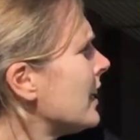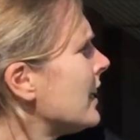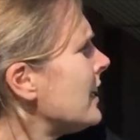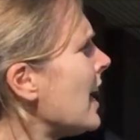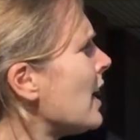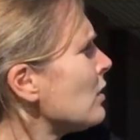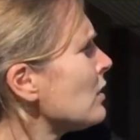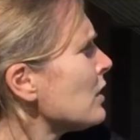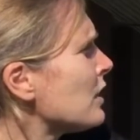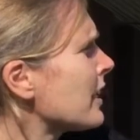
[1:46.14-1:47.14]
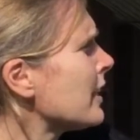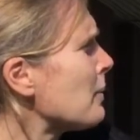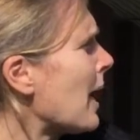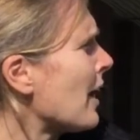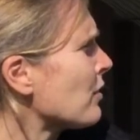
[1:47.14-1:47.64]
Now look in the
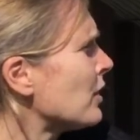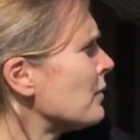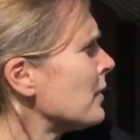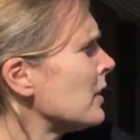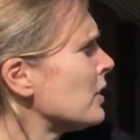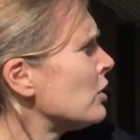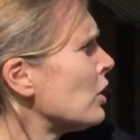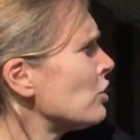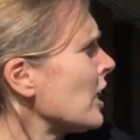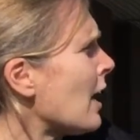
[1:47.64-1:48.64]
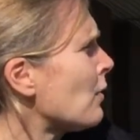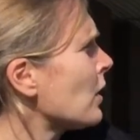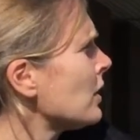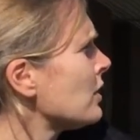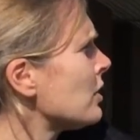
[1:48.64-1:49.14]
bathroom. No shower,
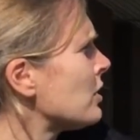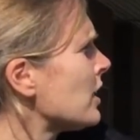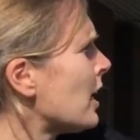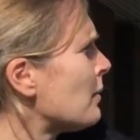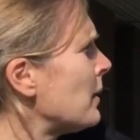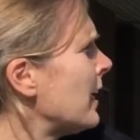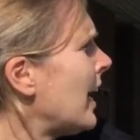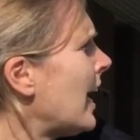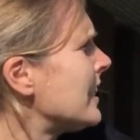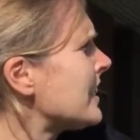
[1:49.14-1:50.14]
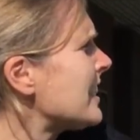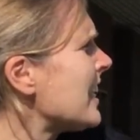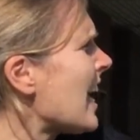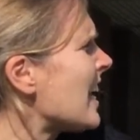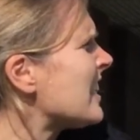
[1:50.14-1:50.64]
no tub.
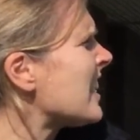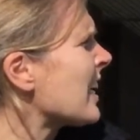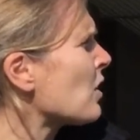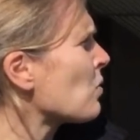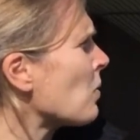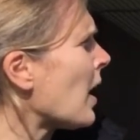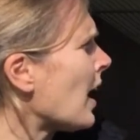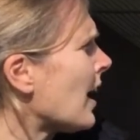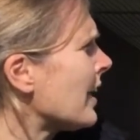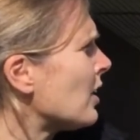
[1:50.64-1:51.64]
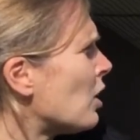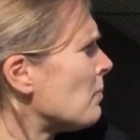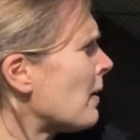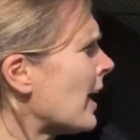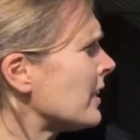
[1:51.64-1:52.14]
Instead, take a ride on
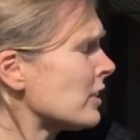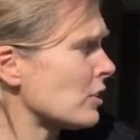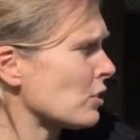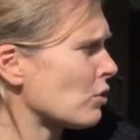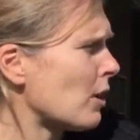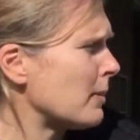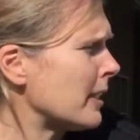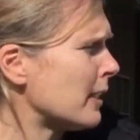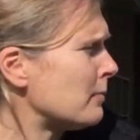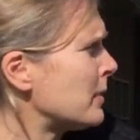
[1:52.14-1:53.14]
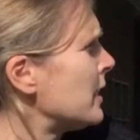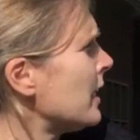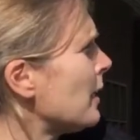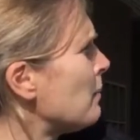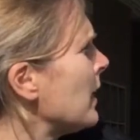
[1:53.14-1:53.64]
my
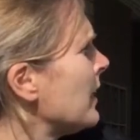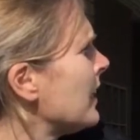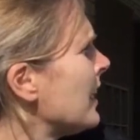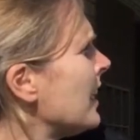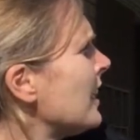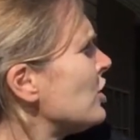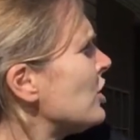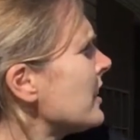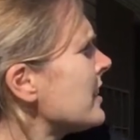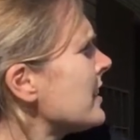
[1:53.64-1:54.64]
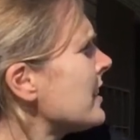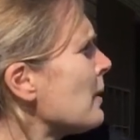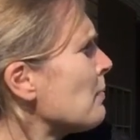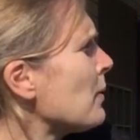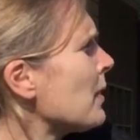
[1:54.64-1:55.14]
scrub-a-dub-dub. Just
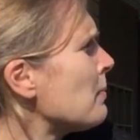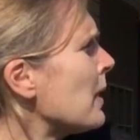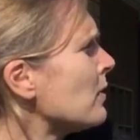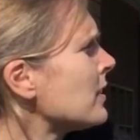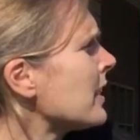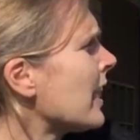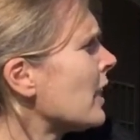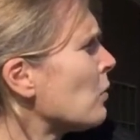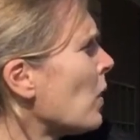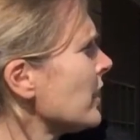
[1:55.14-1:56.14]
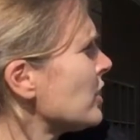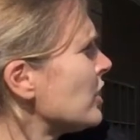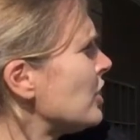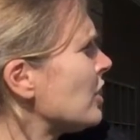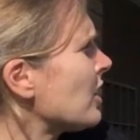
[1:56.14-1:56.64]
step on the belt and it
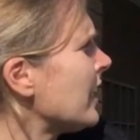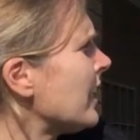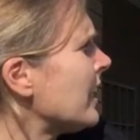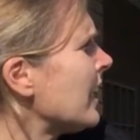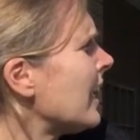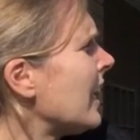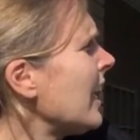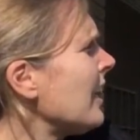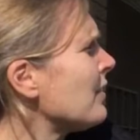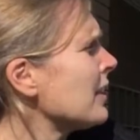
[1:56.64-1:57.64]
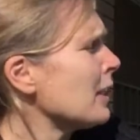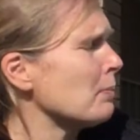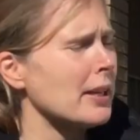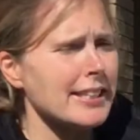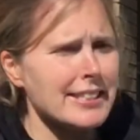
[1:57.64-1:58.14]
washes you clean, even the
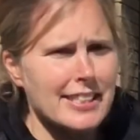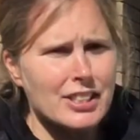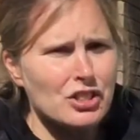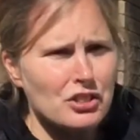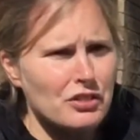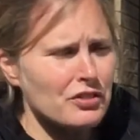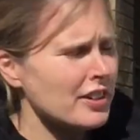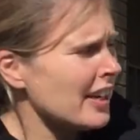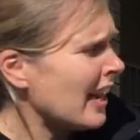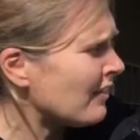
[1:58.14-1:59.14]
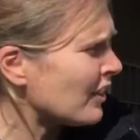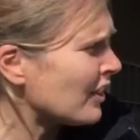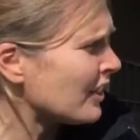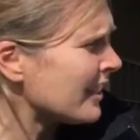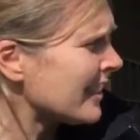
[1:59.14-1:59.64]
places you've never
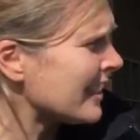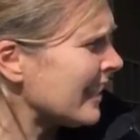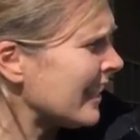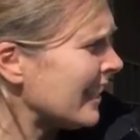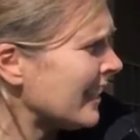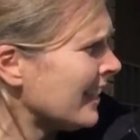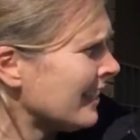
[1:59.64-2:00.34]
seen.